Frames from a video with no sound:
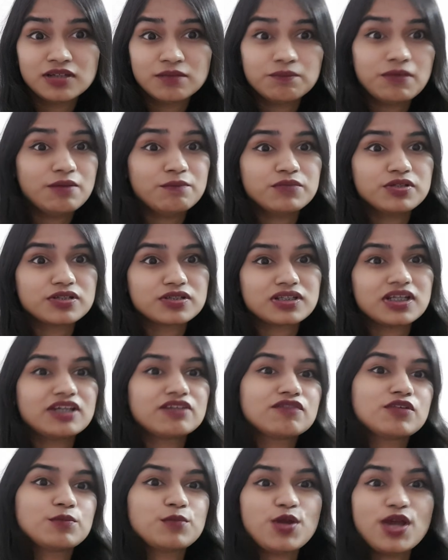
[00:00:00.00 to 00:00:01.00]
members,
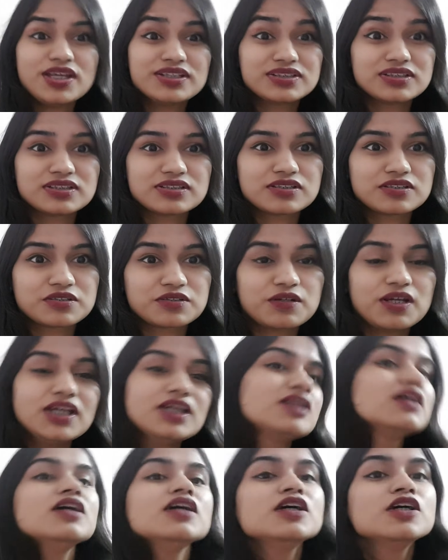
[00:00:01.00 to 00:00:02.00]
like from your ancestors,
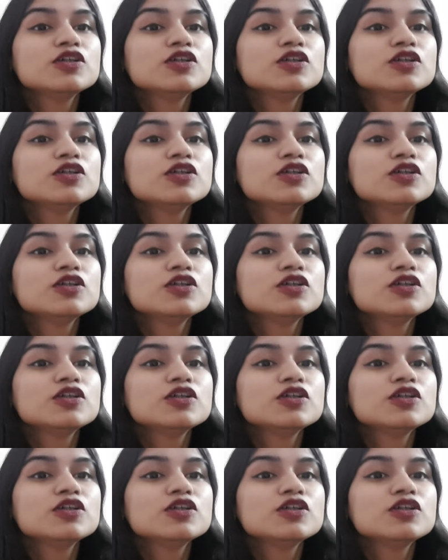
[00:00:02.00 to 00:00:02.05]
right?